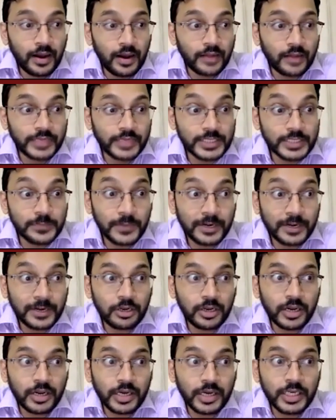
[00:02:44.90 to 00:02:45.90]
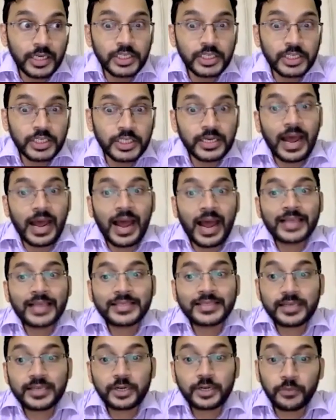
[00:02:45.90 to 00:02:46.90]
this particular condition
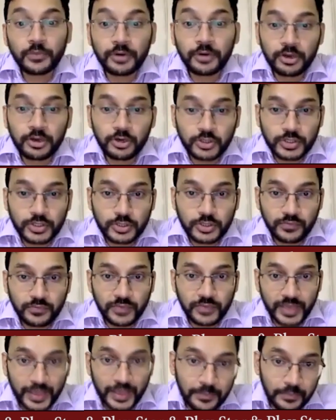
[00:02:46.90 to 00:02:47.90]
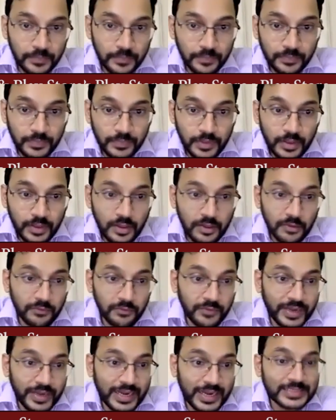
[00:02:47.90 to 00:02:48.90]
as tuberculosis of the hip.
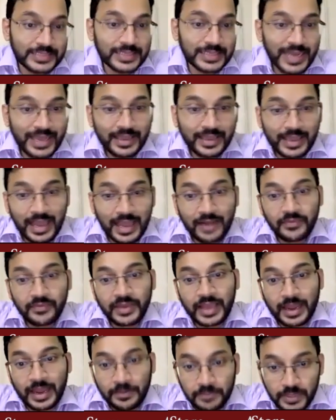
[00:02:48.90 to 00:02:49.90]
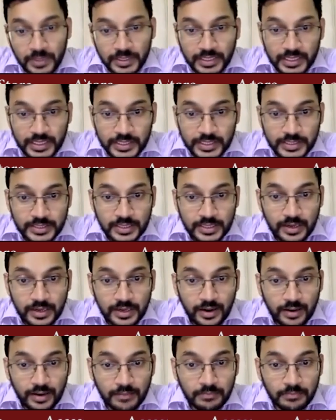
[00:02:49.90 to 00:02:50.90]
Whereas Legg Calve and Perthes
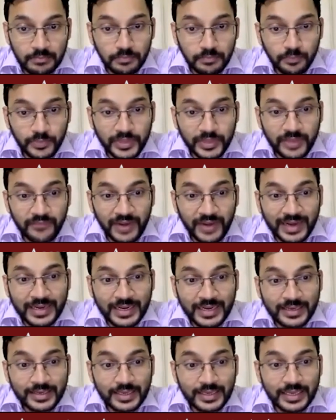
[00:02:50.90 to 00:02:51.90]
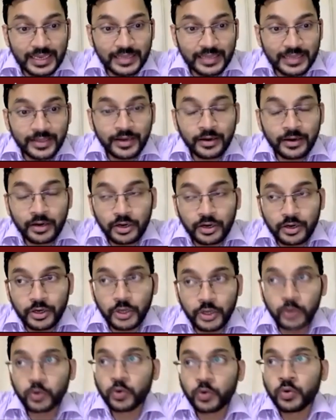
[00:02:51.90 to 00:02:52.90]
defined it either
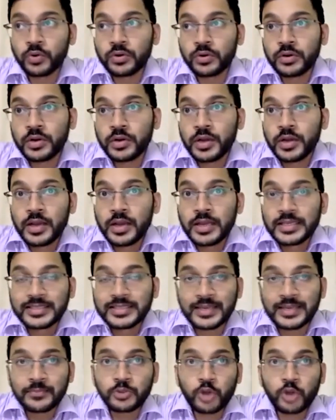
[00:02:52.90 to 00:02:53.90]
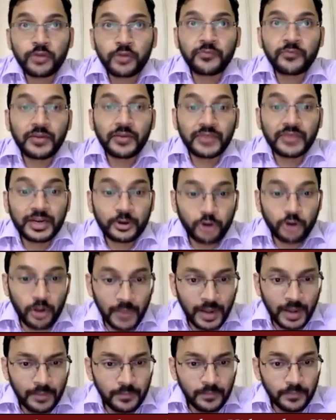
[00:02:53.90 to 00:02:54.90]
due to some sort of trivial
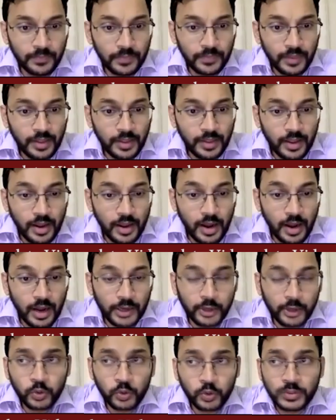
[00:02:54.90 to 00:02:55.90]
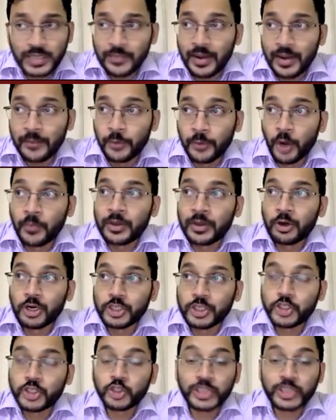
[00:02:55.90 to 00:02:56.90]
trauma, due to some abnormal
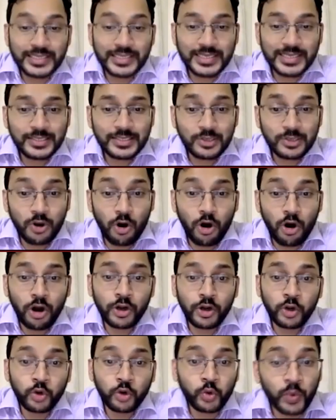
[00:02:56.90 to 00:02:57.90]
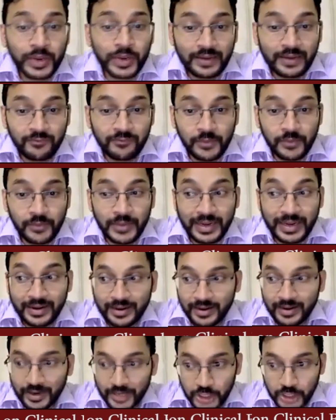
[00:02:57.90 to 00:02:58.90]
osteogenesis, or due to an
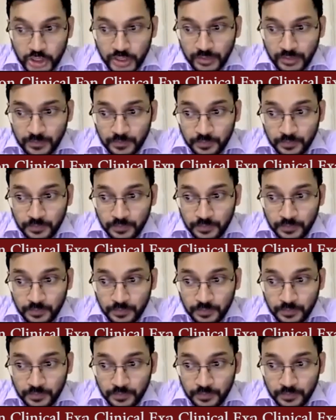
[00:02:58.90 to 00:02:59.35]
inflammatory condition,